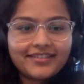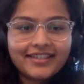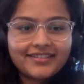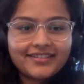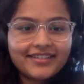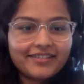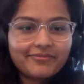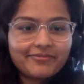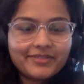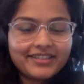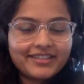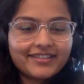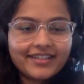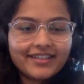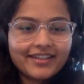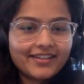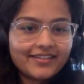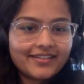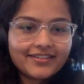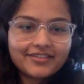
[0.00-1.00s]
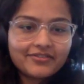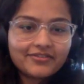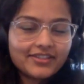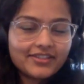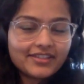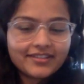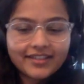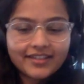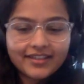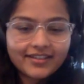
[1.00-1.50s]
as I've been saying, this
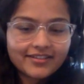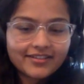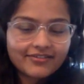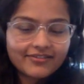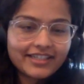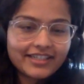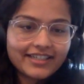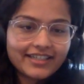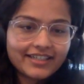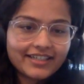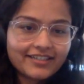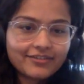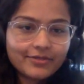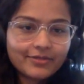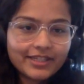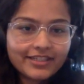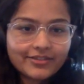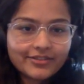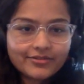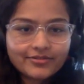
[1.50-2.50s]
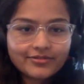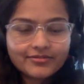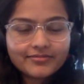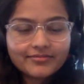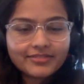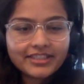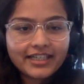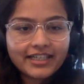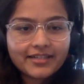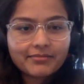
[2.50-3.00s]
feels like a really nice way to
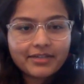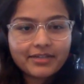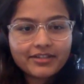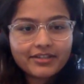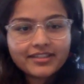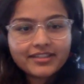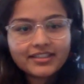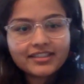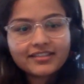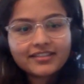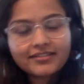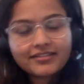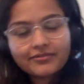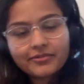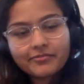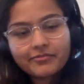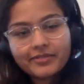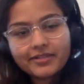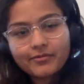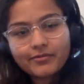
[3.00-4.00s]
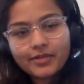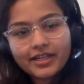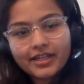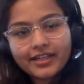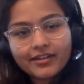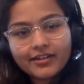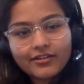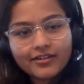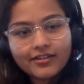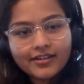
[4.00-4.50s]
chat about things we've been
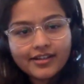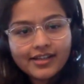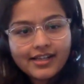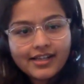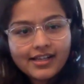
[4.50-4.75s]
working on.